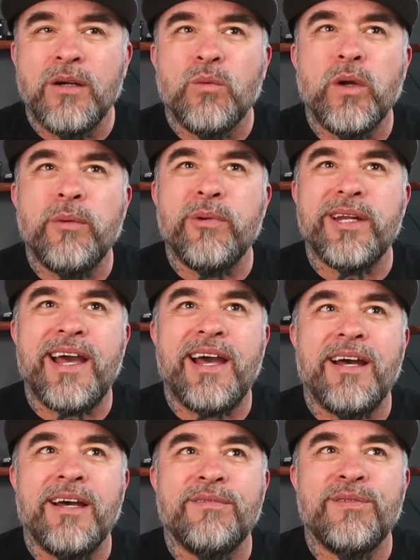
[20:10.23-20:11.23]
we would
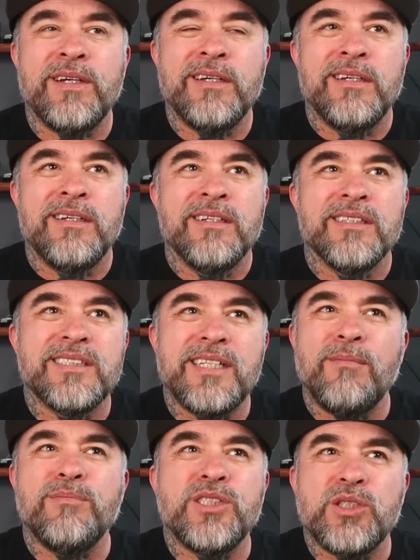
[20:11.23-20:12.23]
have
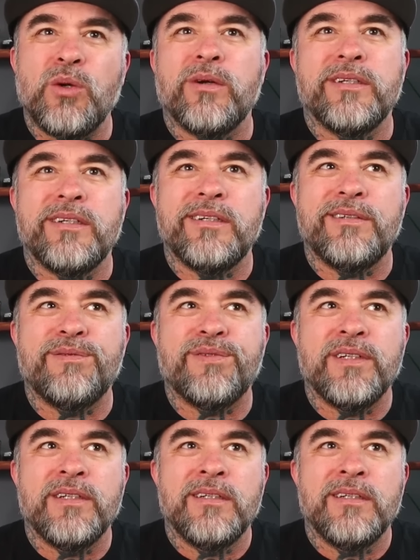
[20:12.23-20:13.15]
some sort of